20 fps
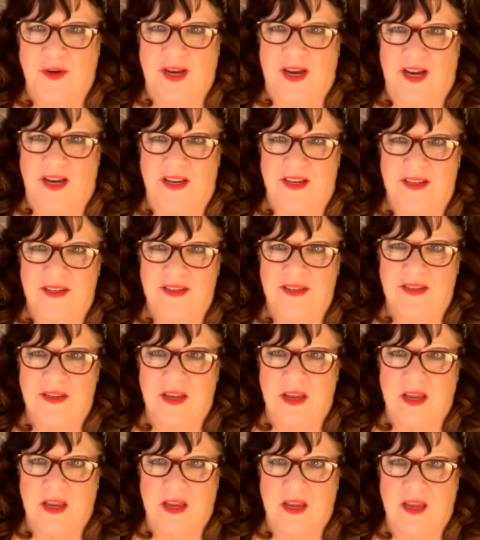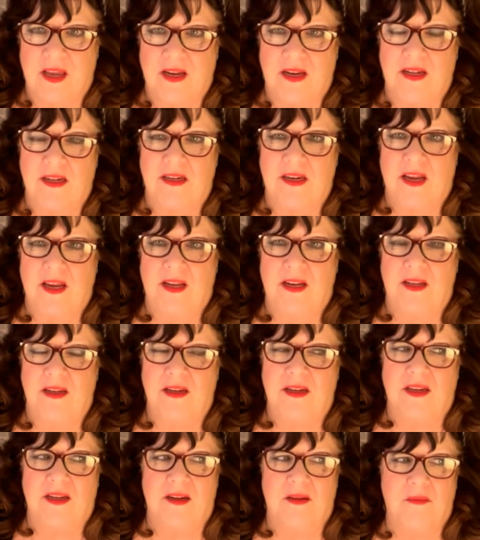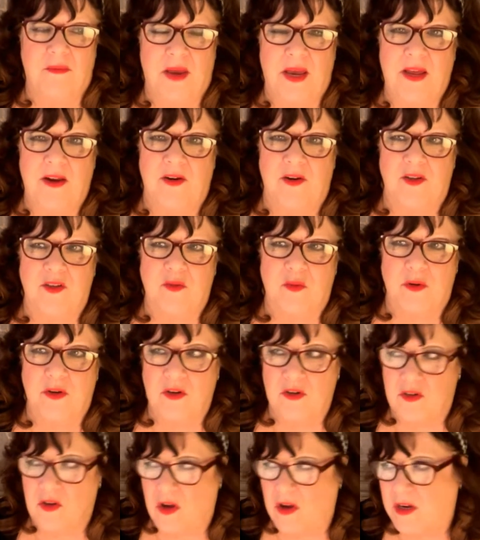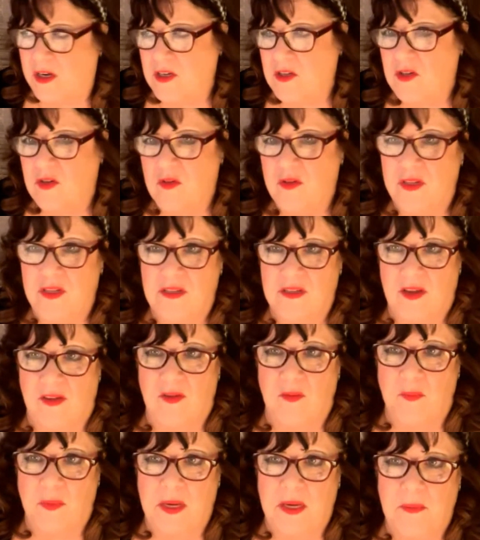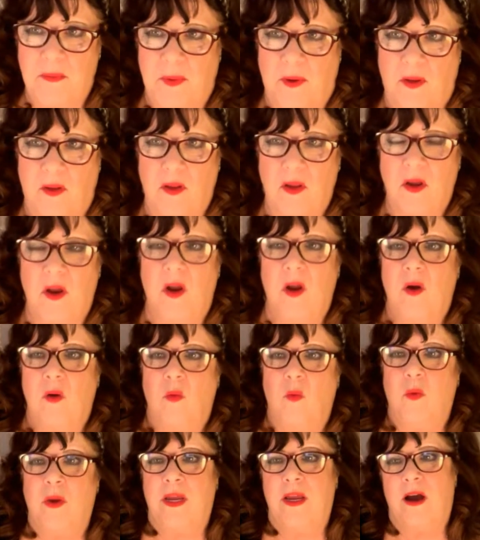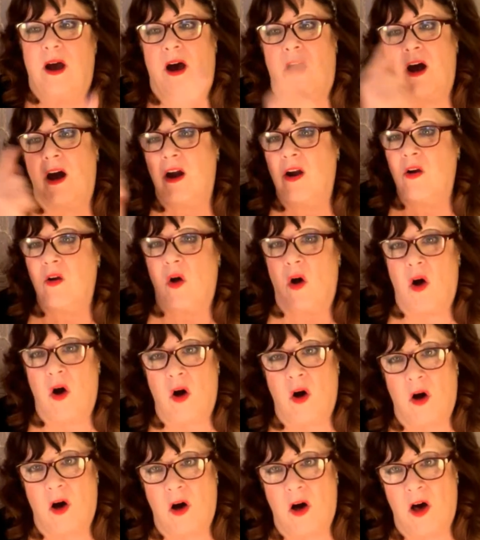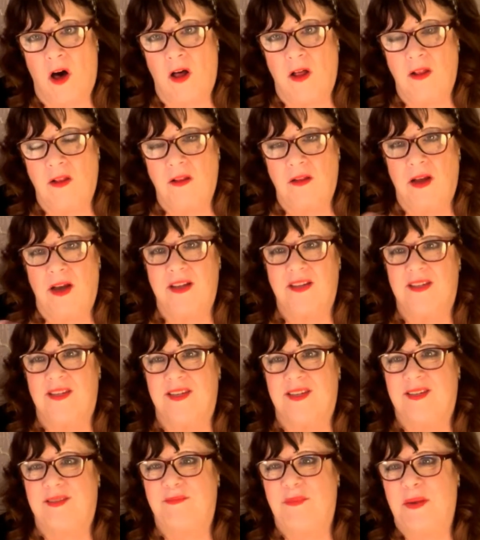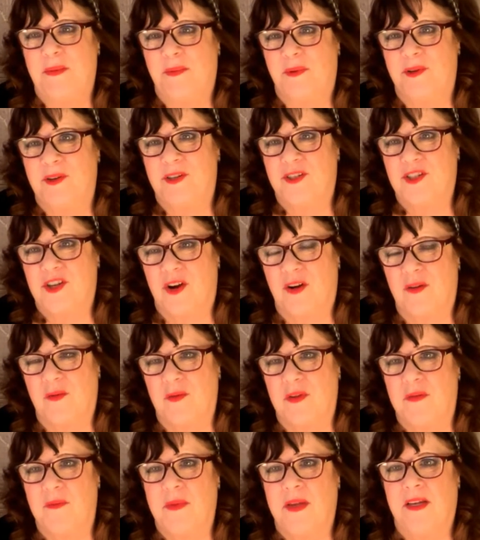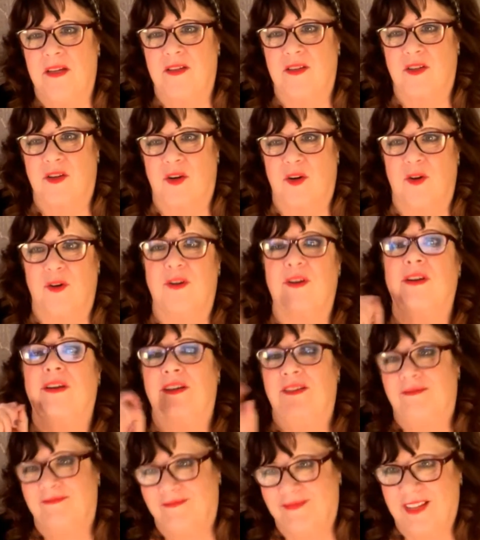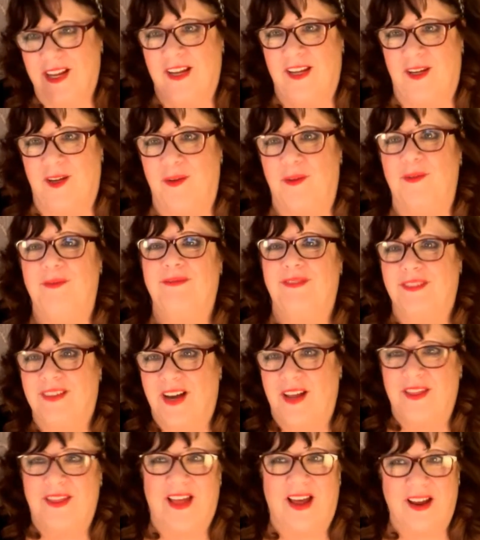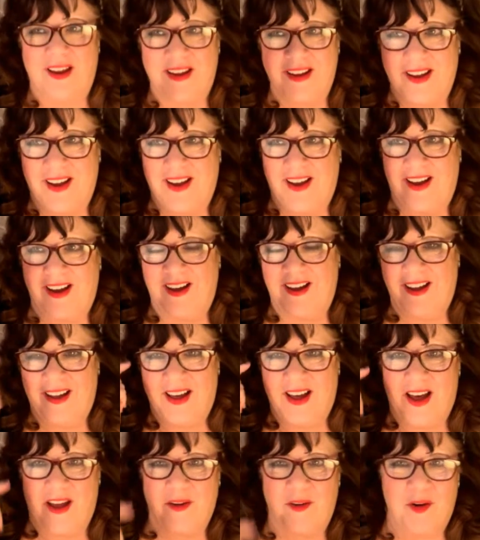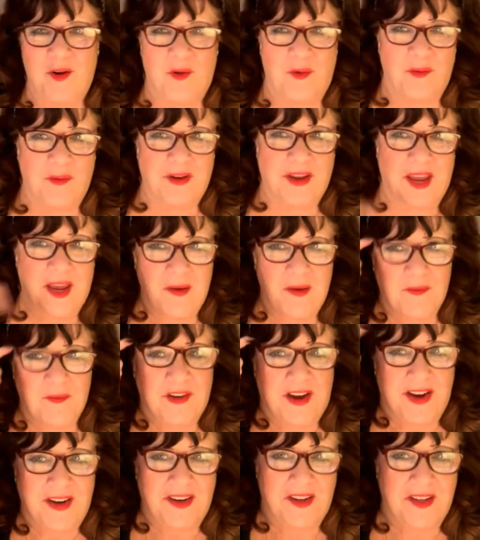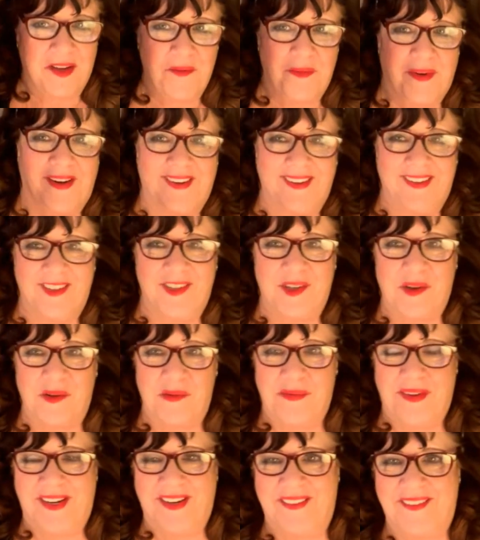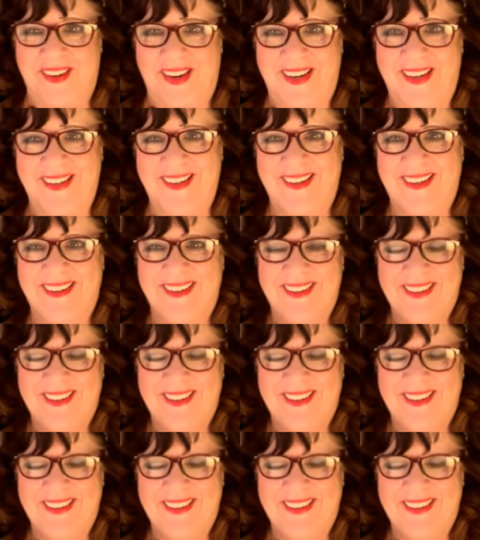you guys. And it matters when you're talking to these other people. We are all, I see people are sharing with me. It's Kurt. Thank you. I don't know, came finally, but took a minute, right?